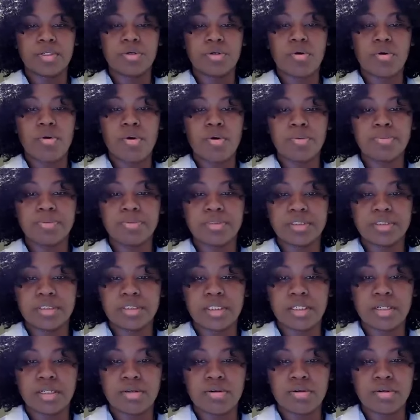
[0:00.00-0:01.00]
court
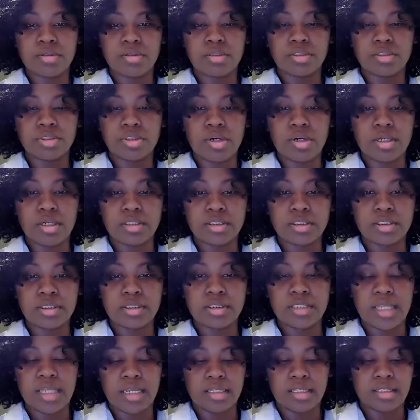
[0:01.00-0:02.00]
proceeding or the
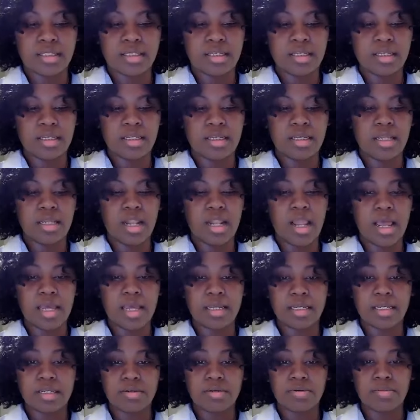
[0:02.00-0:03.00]
charges that the
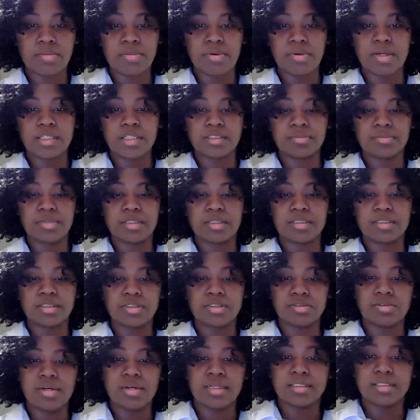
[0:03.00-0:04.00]
client or prospect is
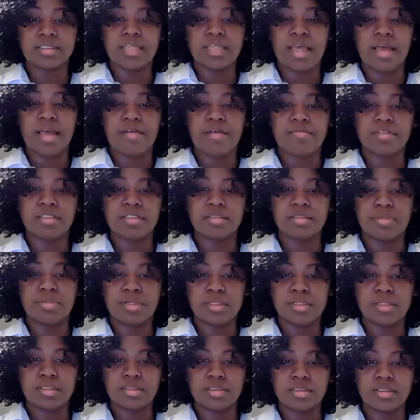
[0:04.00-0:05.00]
trying to have
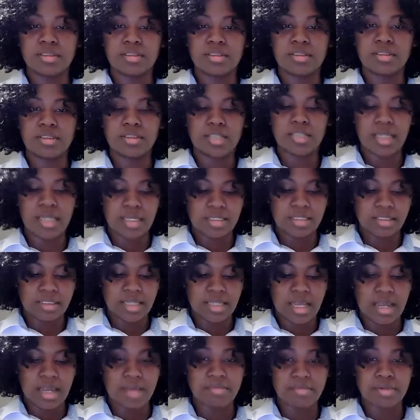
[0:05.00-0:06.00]
expunged, date,
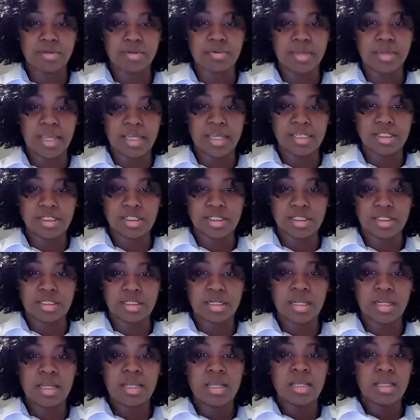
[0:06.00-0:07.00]
time,
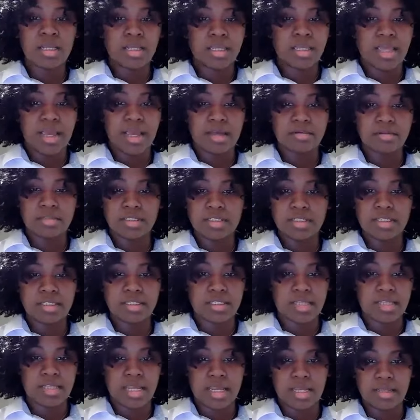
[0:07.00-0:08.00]
location, county,
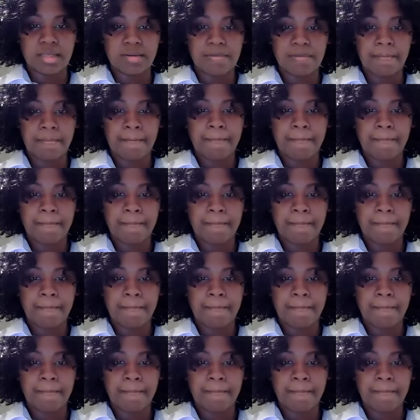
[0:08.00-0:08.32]
state,